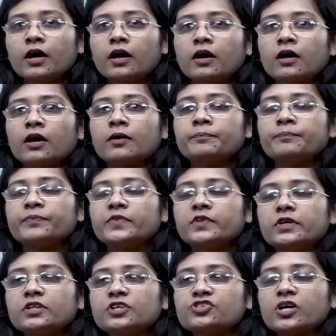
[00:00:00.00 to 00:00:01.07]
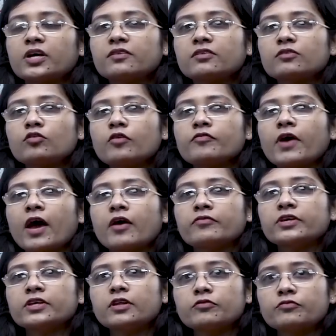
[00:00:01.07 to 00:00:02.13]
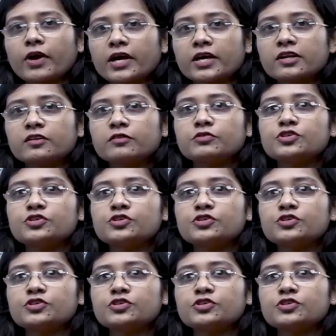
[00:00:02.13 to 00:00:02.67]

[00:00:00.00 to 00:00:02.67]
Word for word: then the chances of having the virus